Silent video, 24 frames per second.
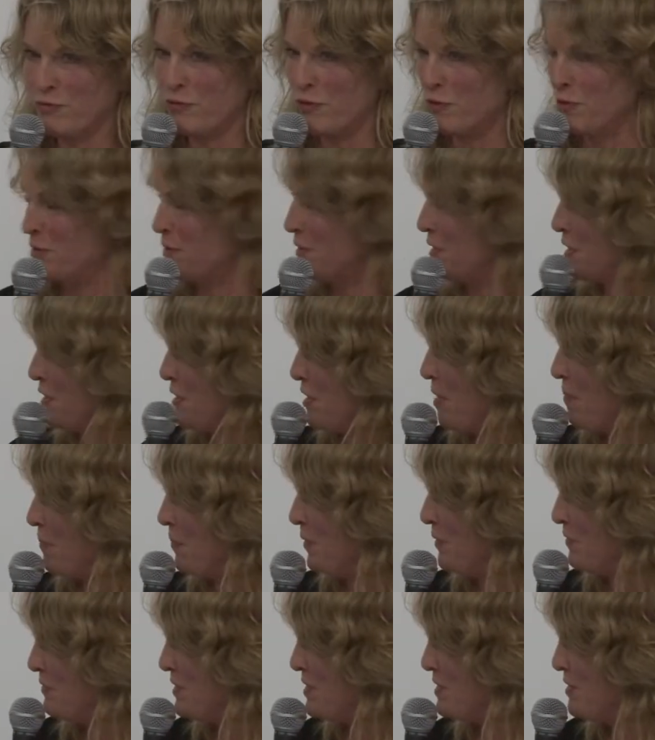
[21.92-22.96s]
for a couple
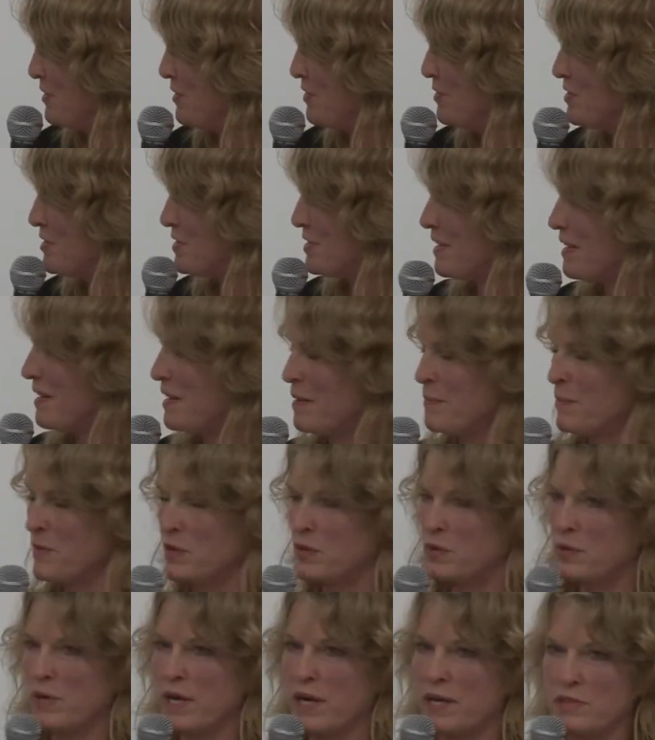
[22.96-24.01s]
of years,
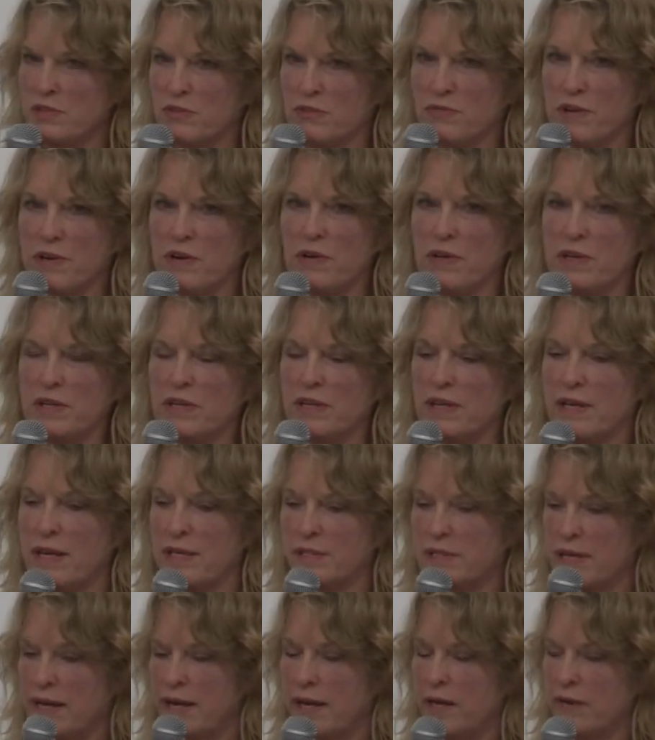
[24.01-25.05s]
who has
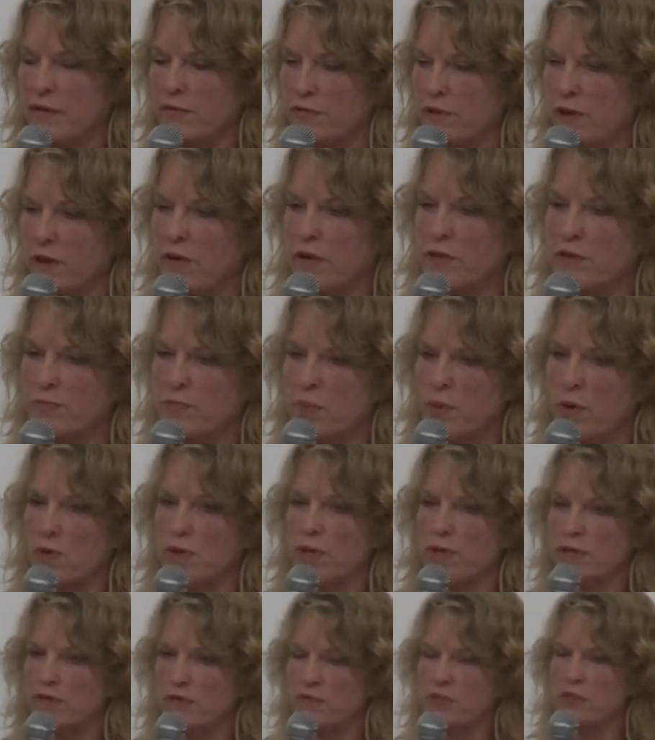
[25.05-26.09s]
had a very
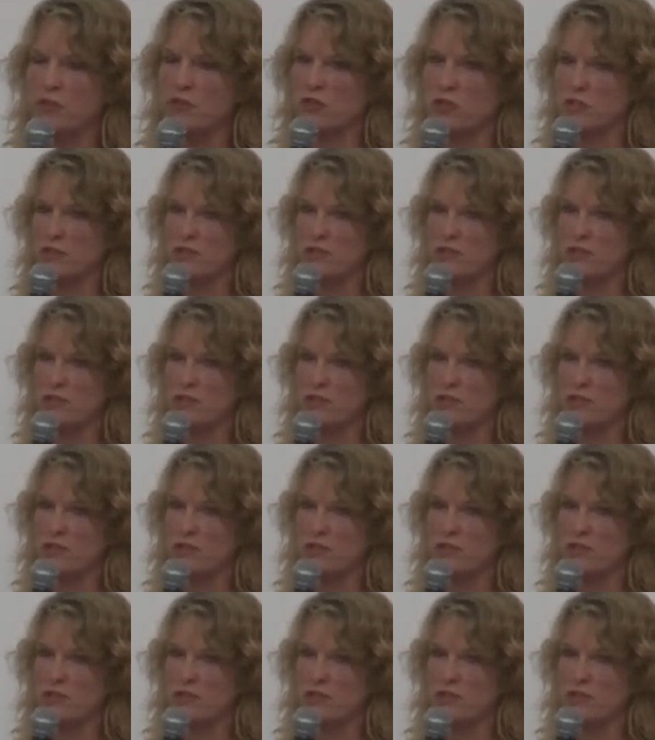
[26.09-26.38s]
burning vision